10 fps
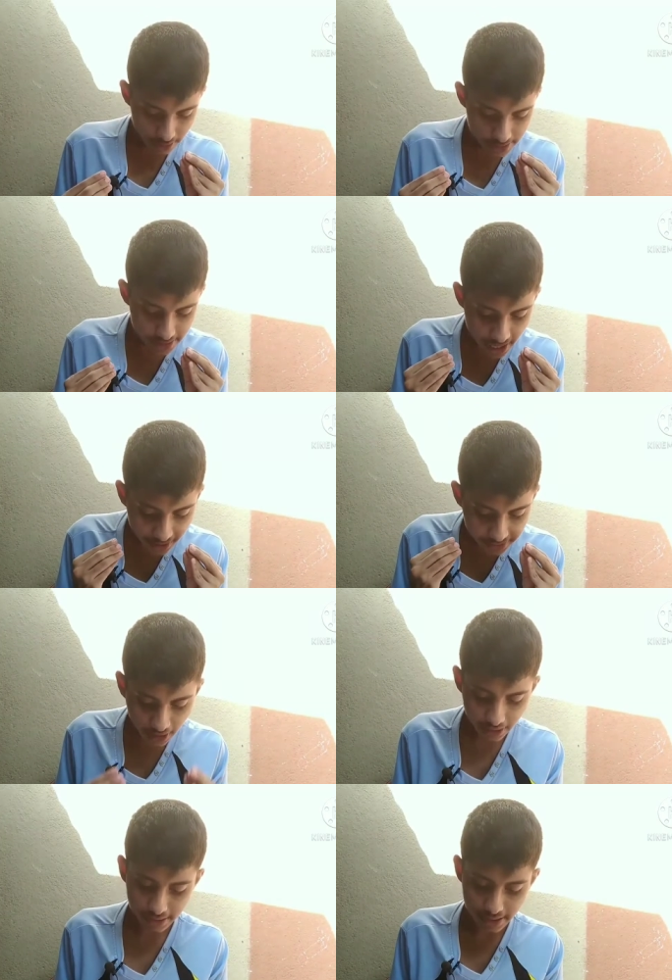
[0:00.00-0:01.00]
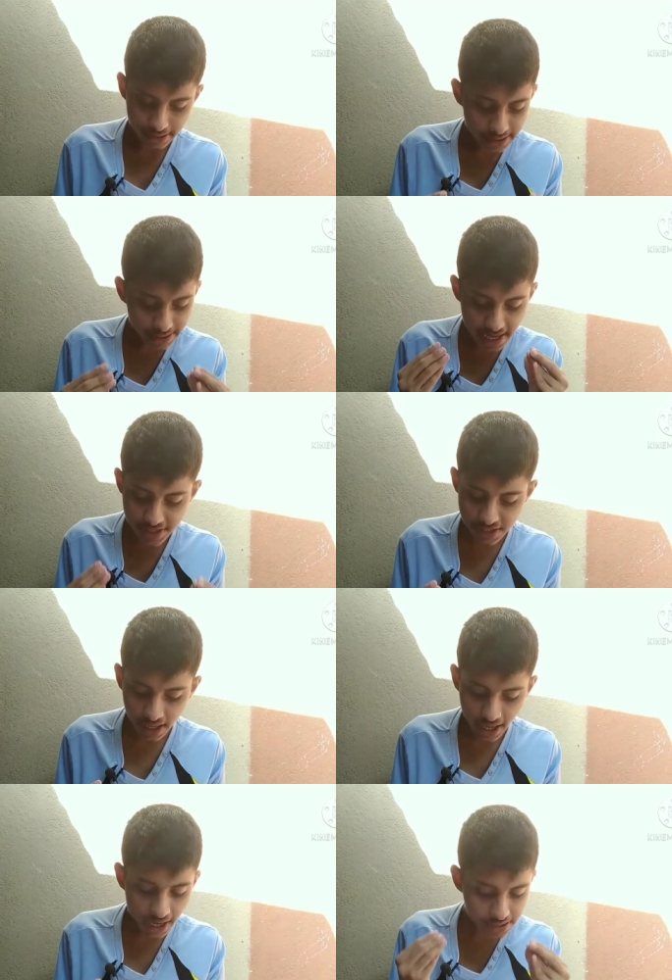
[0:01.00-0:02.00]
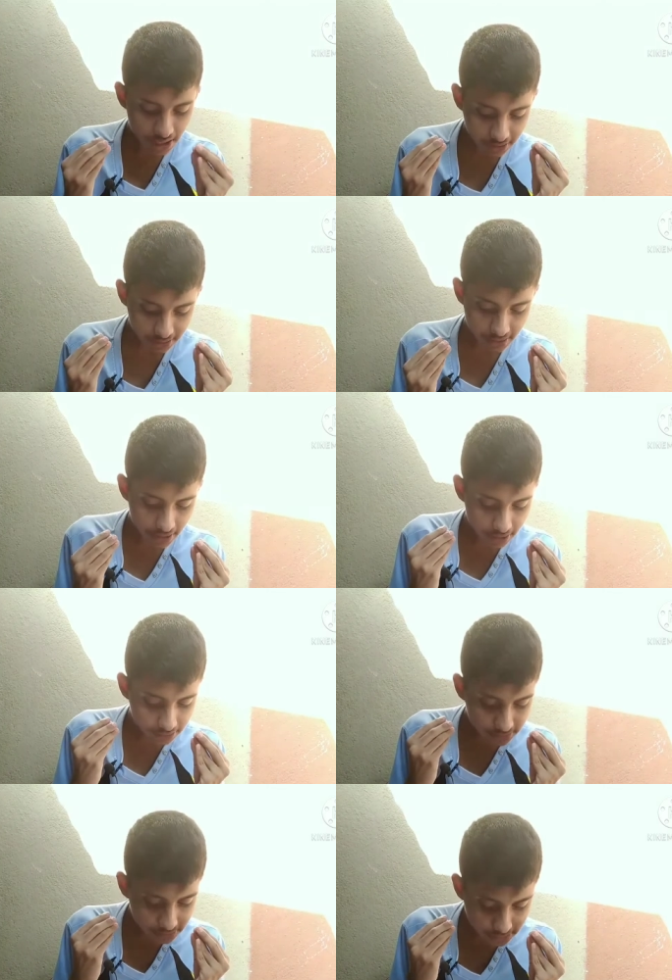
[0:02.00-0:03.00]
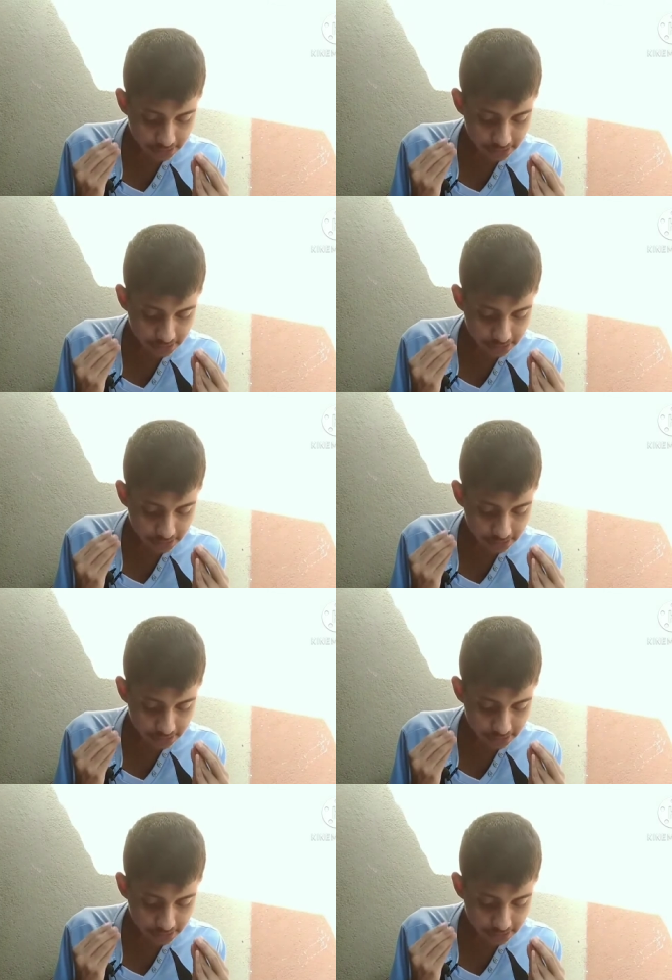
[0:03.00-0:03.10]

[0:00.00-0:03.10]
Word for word: He had done, King Asa had done the